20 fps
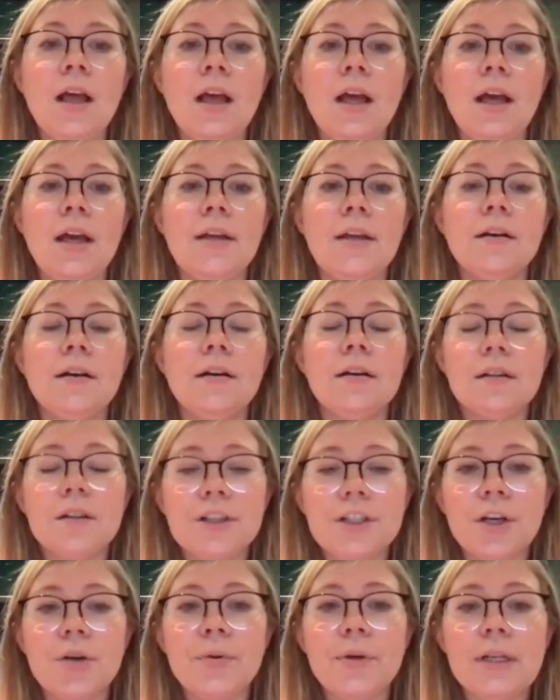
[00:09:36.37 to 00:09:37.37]
In
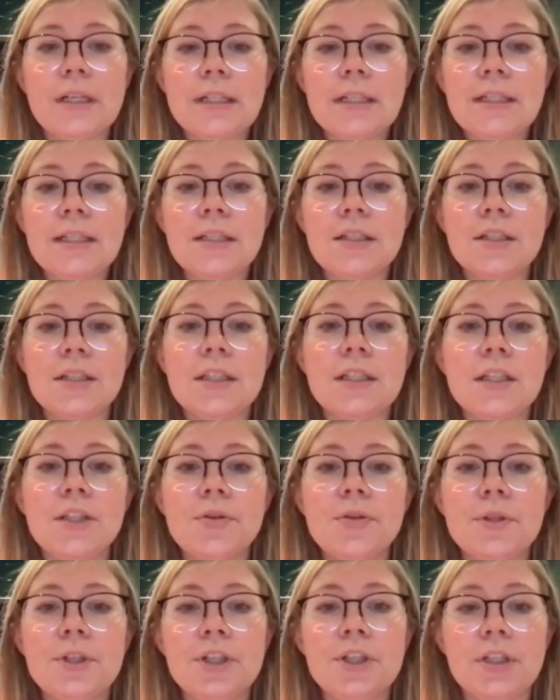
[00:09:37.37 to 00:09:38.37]
allergic rhinitis, the
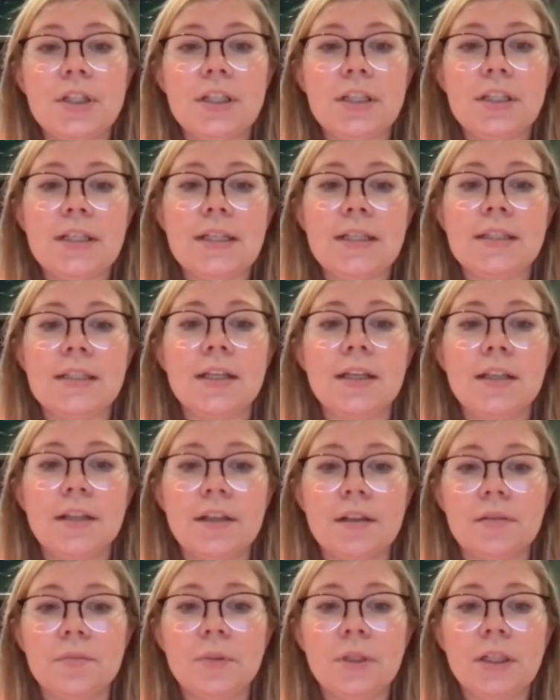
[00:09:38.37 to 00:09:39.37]
situation is less
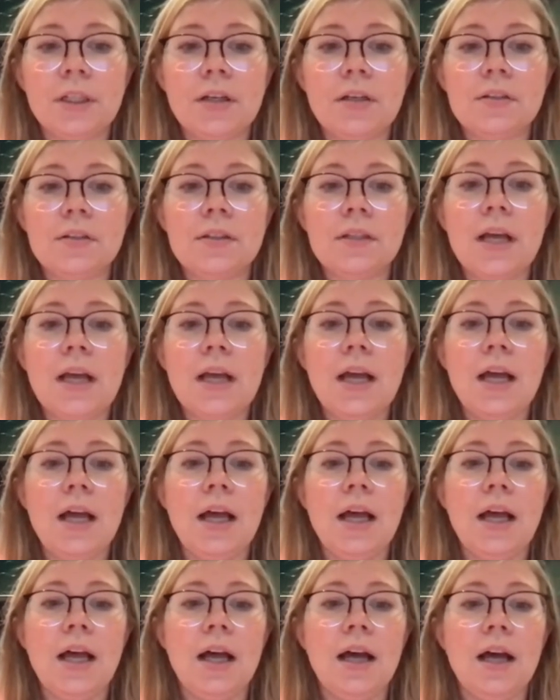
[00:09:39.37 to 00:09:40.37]
clear because
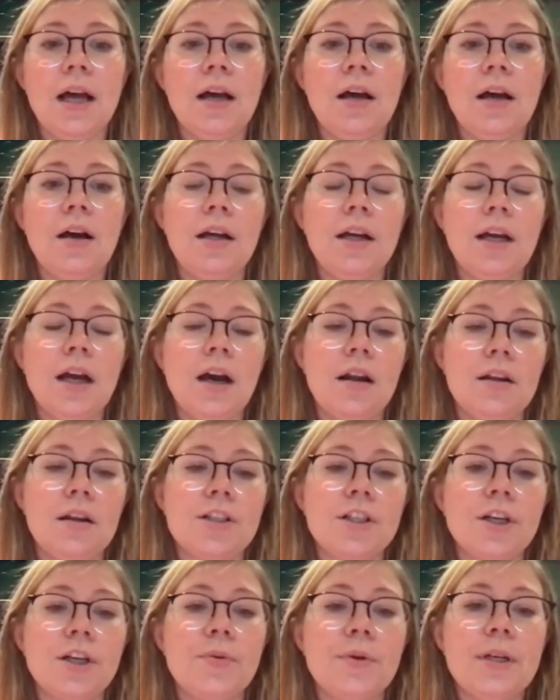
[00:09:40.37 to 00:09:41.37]

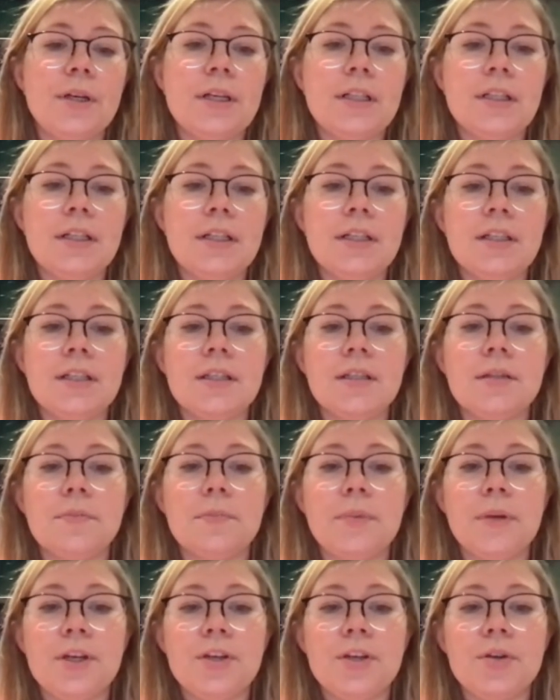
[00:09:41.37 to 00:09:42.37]
allergic rhinitis
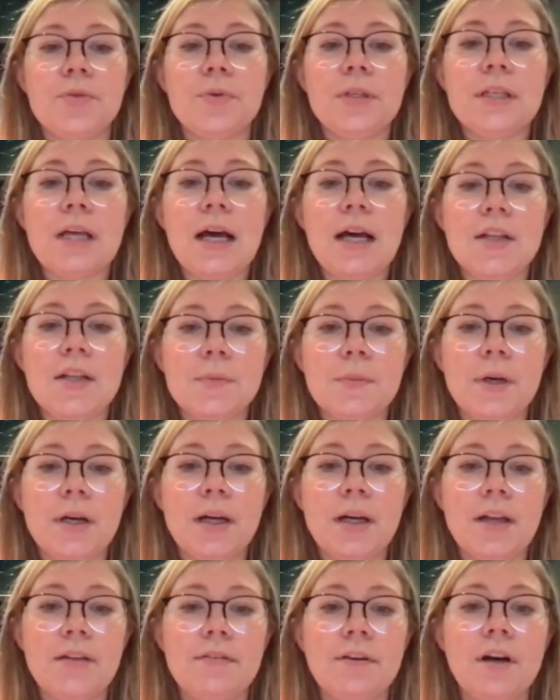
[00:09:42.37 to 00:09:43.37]
patients with asthma
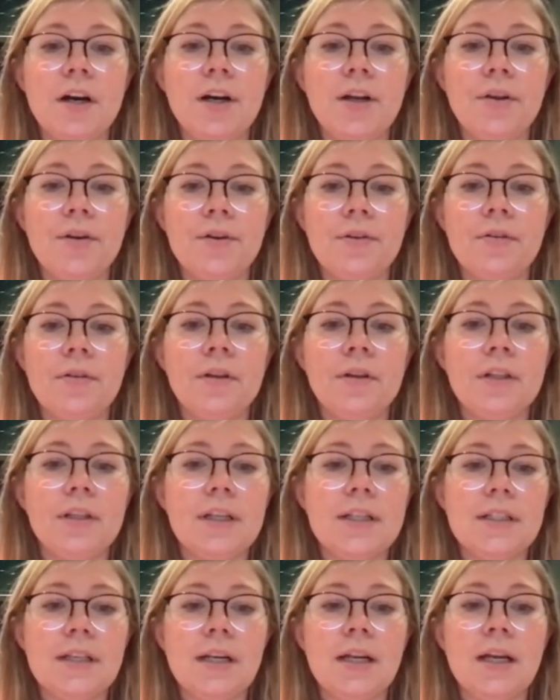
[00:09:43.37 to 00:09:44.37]
have higher
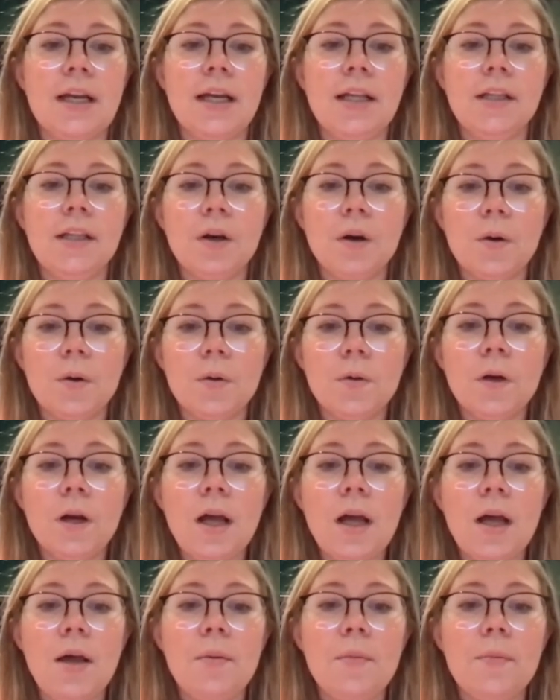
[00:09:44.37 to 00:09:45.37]
nasal NO,
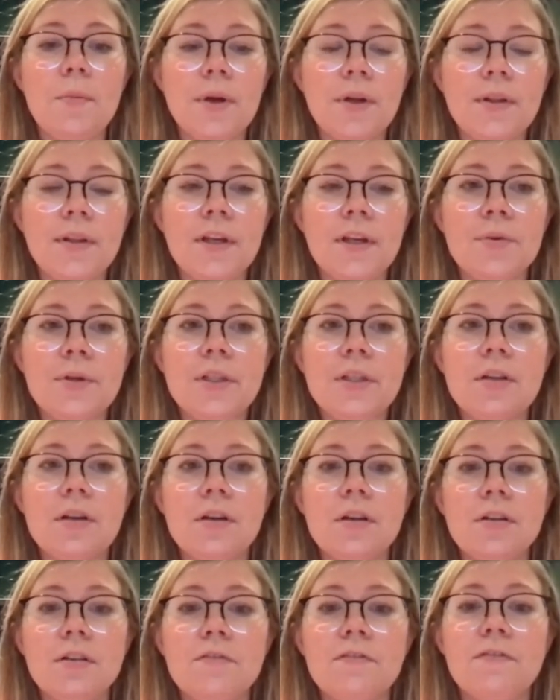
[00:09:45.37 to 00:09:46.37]
but there is a
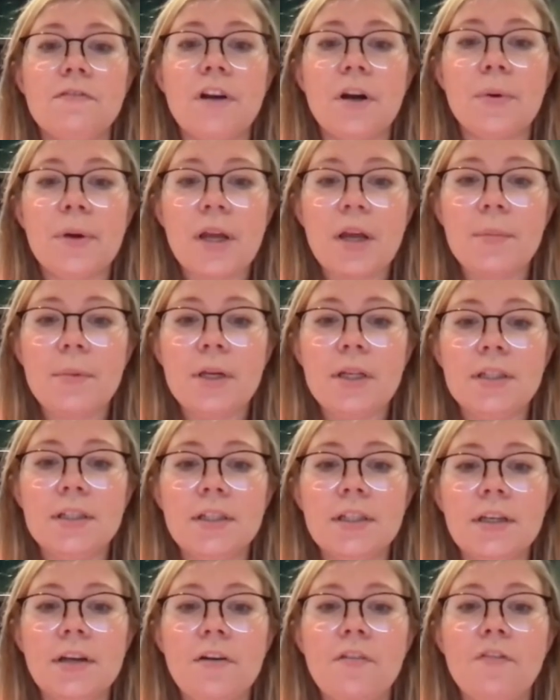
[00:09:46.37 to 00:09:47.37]
lot of
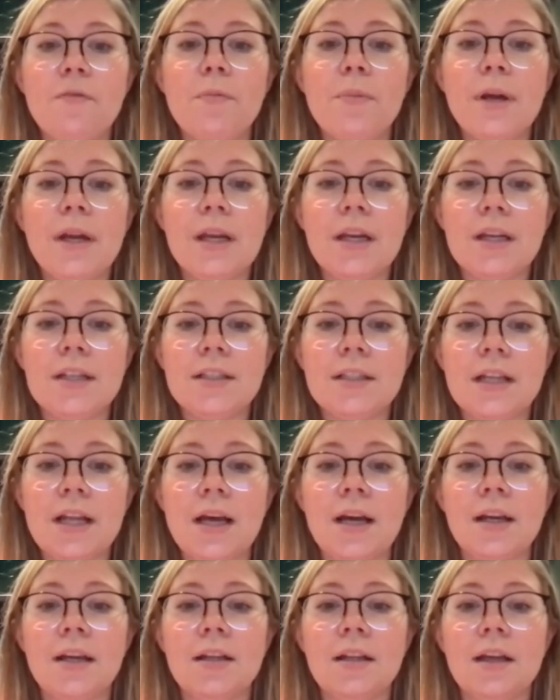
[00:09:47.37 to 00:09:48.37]
variability of
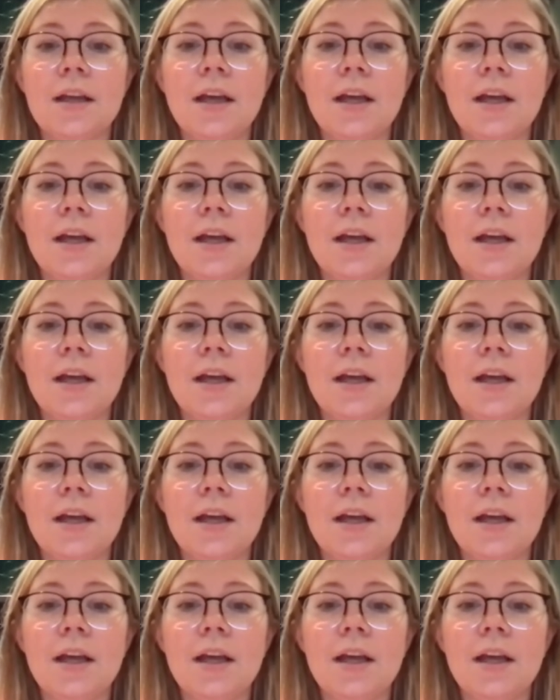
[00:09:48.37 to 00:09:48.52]
baseline